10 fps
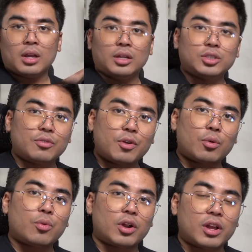So if you're
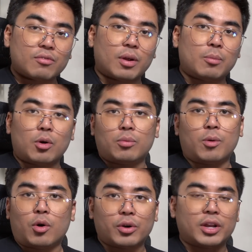working from home
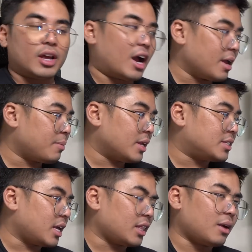or in a hybrid
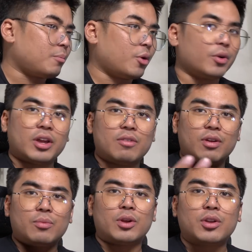setup, or
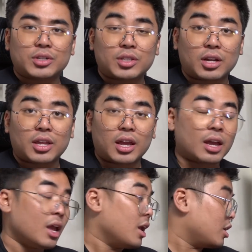even when you're
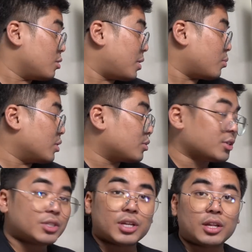studying, you might want to
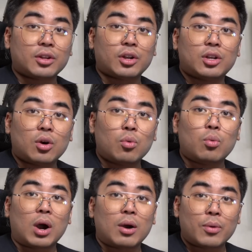consider the
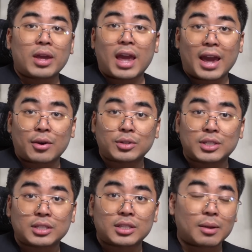Huawei
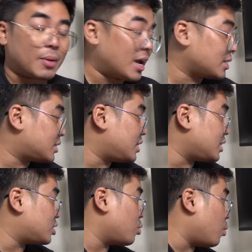ecosystem, as
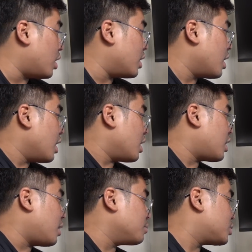this one
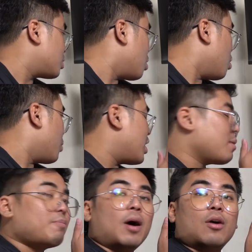comes with a
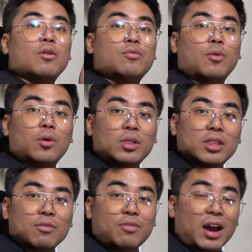powerful
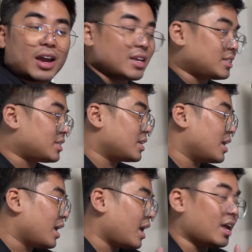device
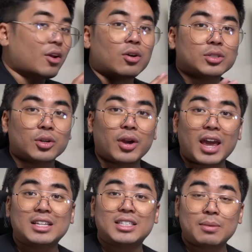and also
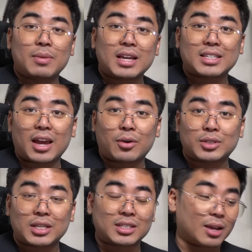a seamless
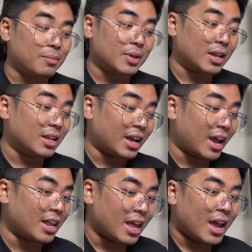ecosystem. And
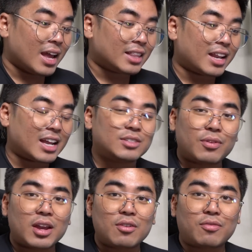again,
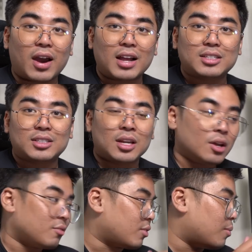transferring files
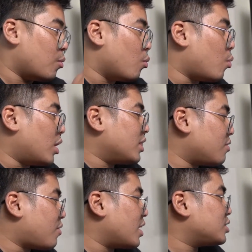from one
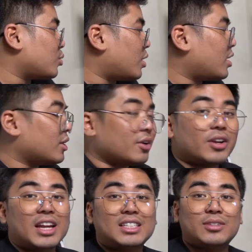device to another
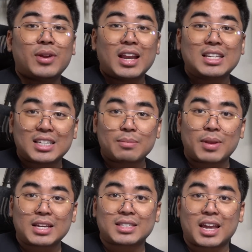is really
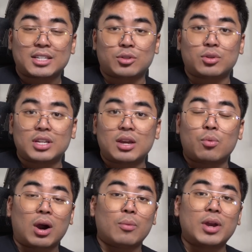seamless thanks to the
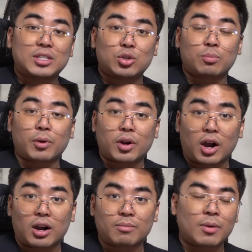Huawei Super
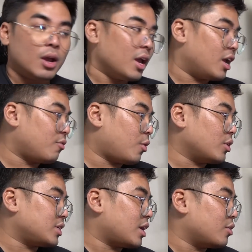Hub. And of
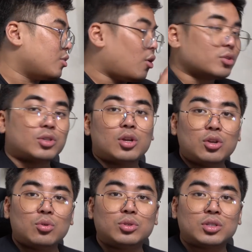course, I could also
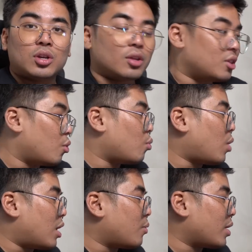use the
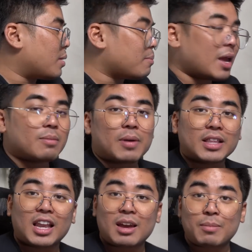HUAWEI Matebook
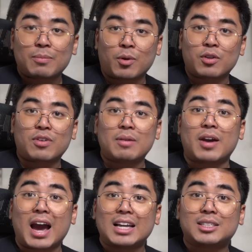D14 BE
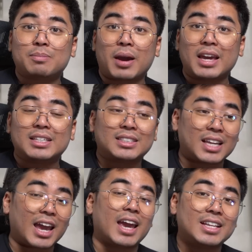as my
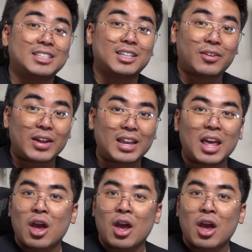second screen,